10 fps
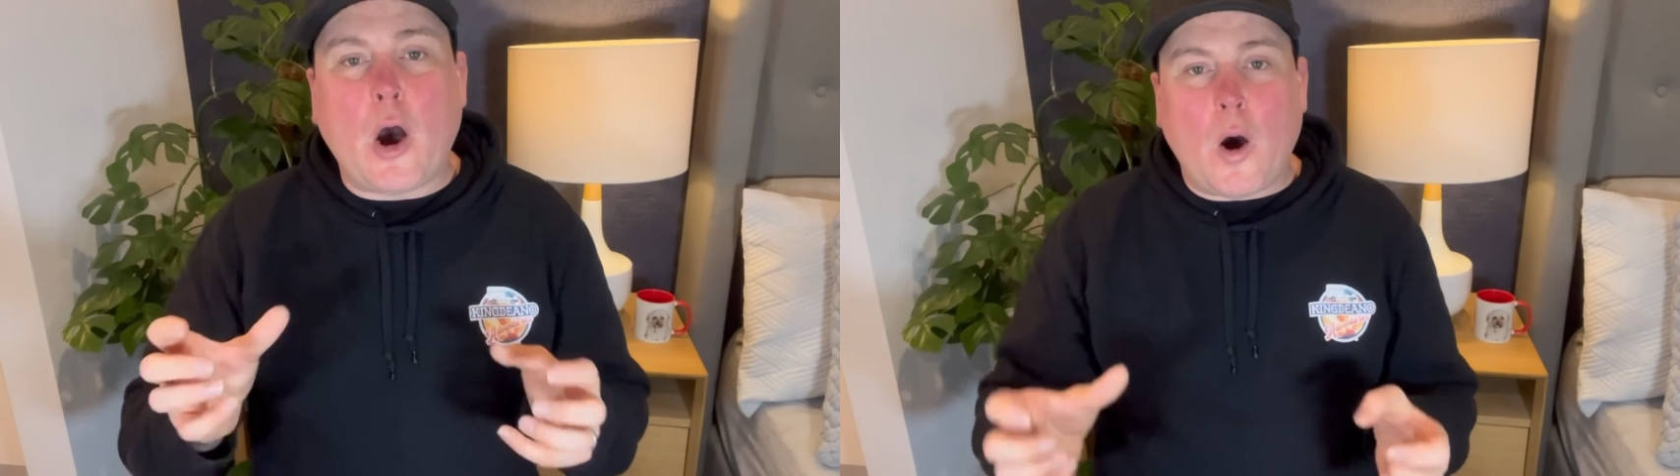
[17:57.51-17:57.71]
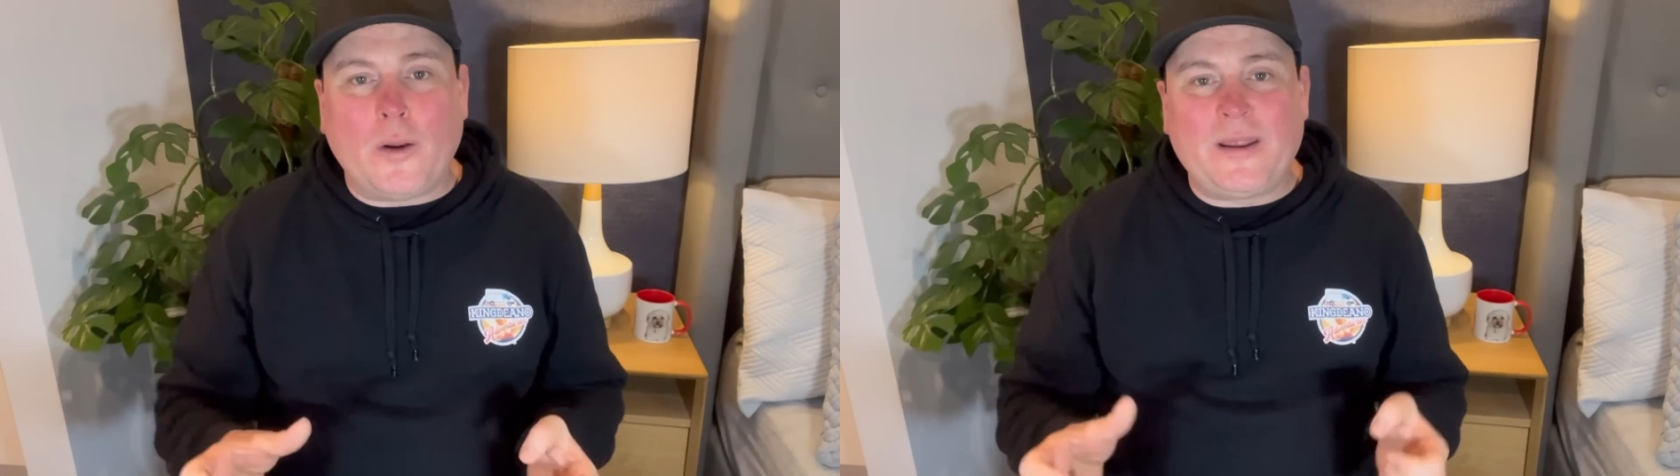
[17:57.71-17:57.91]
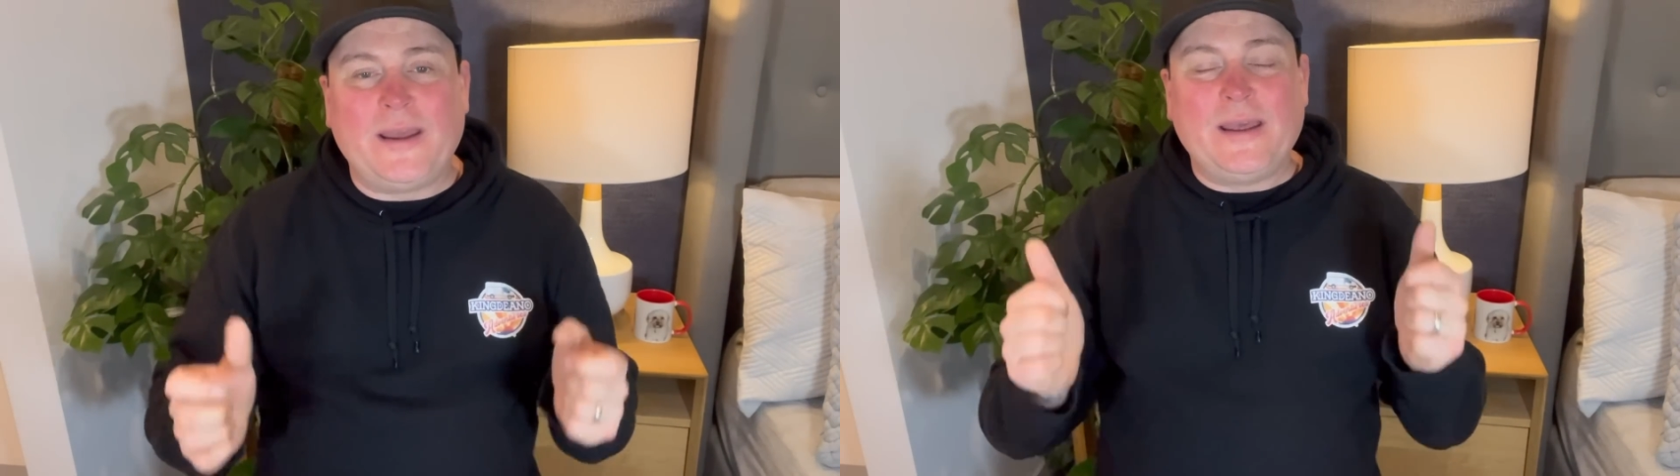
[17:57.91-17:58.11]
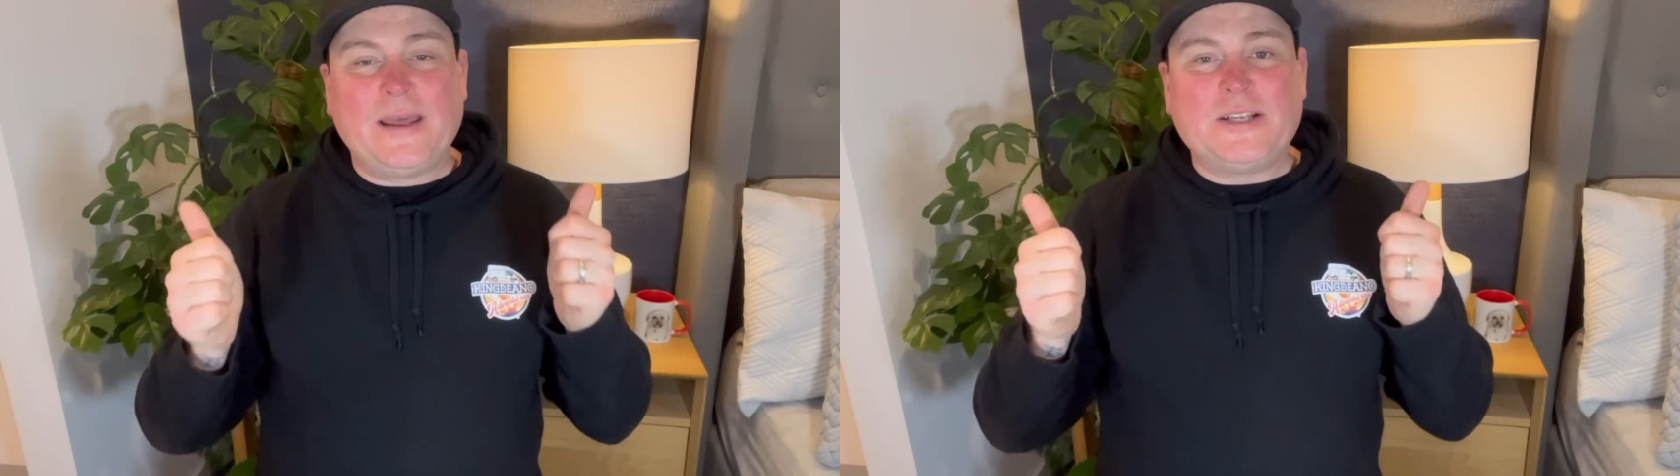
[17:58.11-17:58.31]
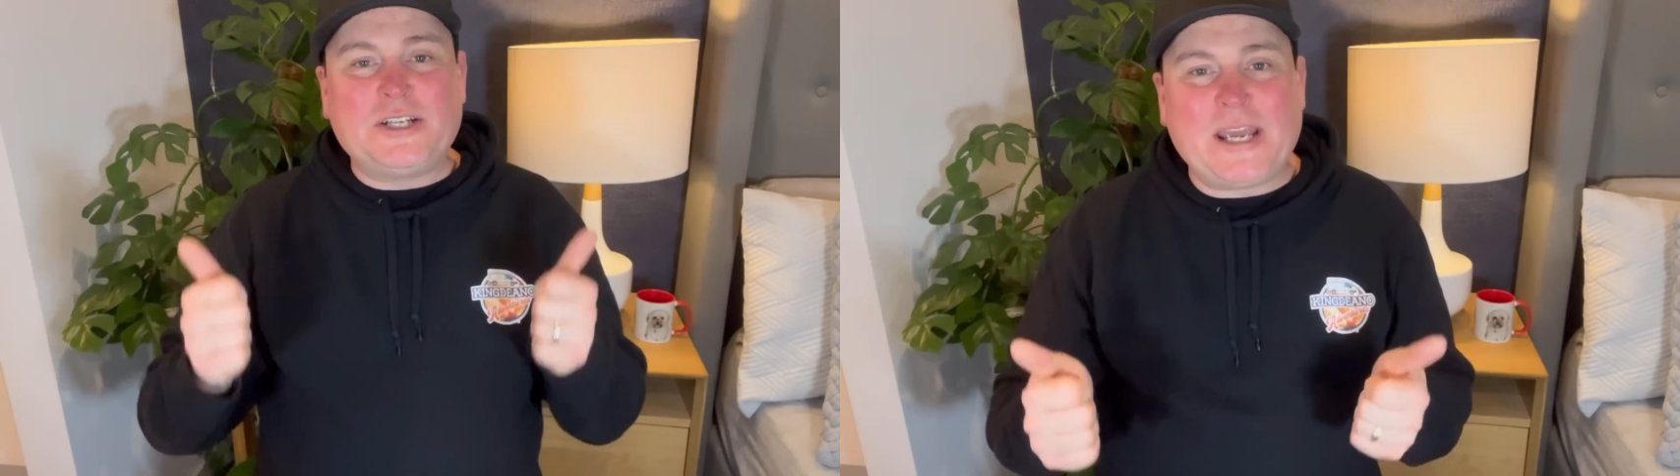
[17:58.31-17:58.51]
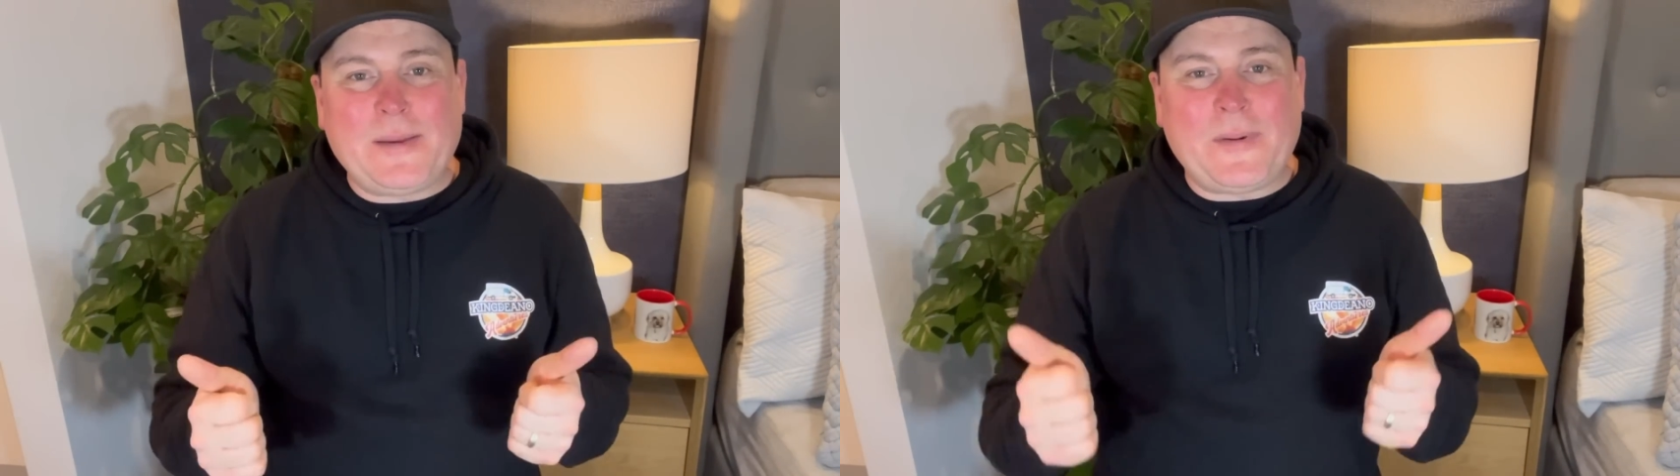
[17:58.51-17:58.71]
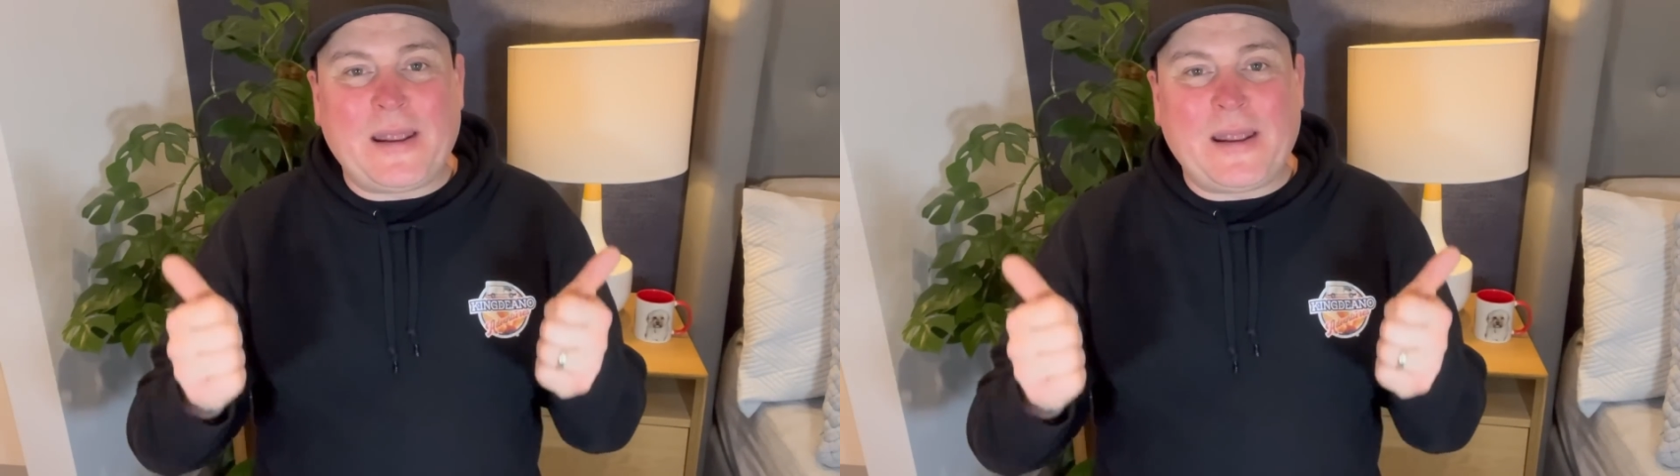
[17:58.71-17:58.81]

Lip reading: on cheap